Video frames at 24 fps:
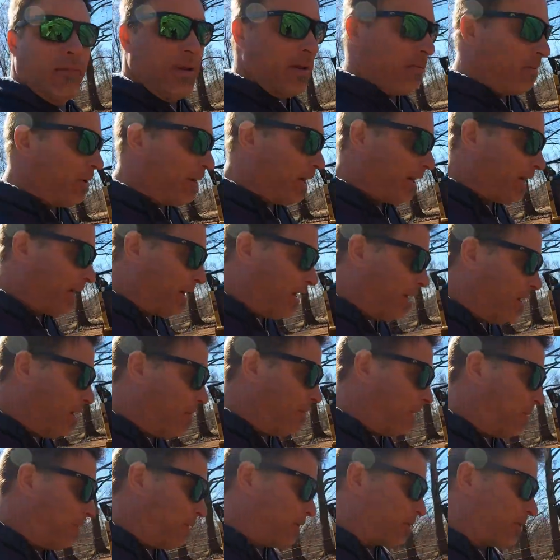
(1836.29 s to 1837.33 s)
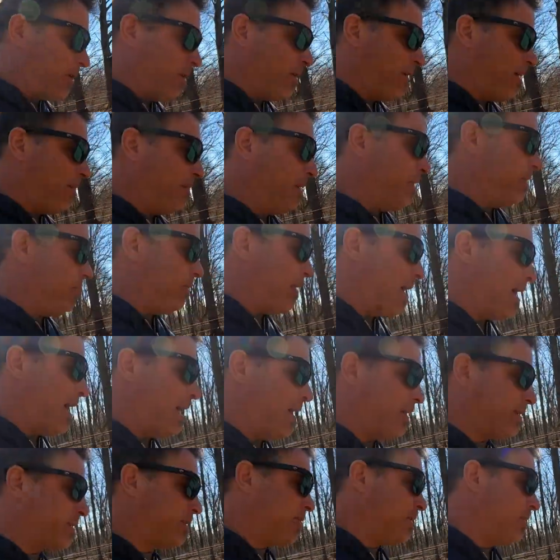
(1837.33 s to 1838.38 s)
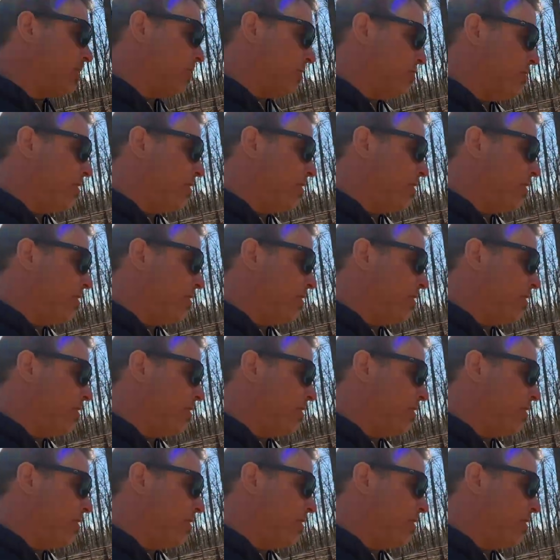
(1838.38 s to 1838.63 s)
maybe when I get home, I'm gonna show you all my new hats too.